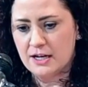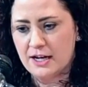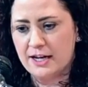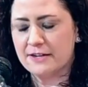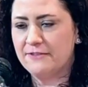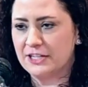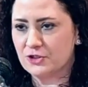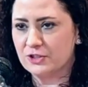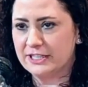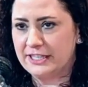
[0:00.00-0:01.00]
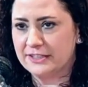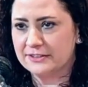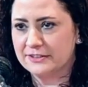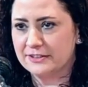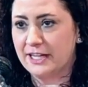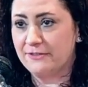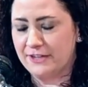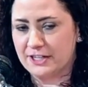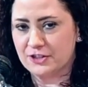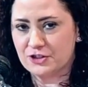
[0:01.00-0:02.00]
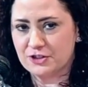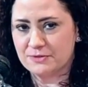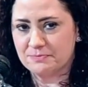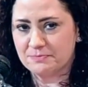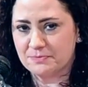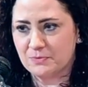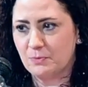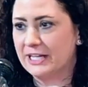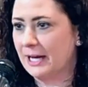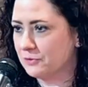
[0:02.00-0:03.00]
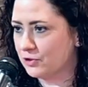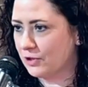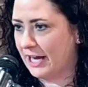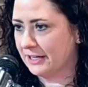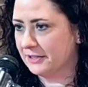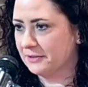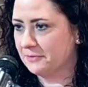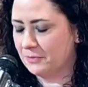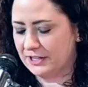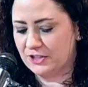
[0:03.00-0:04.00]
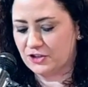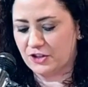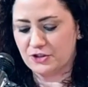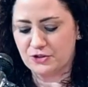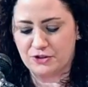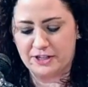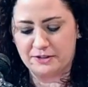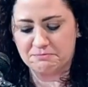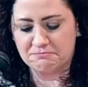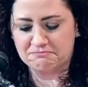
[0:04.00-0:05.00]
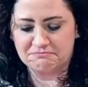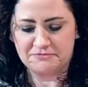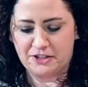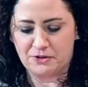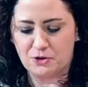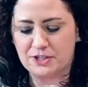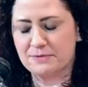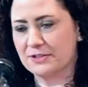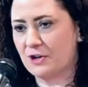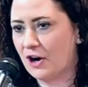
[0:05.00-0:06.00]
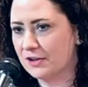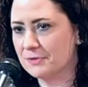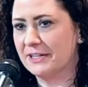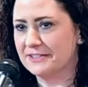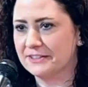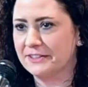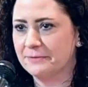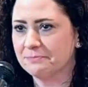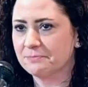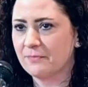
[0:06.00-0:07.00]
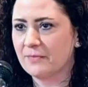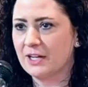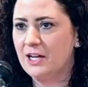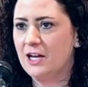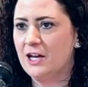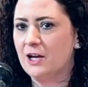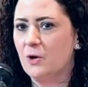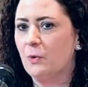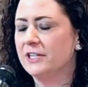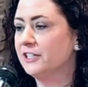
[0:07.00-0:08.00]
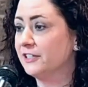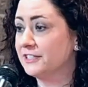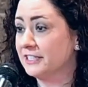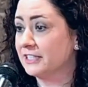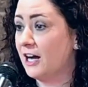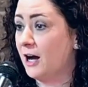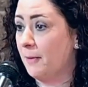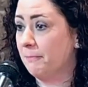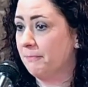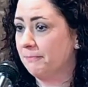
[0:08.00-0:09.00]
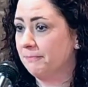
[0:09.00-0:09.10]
And eventually, they finished. We kept track with each other during, Christmas cards, basically. 1 year it didn't come,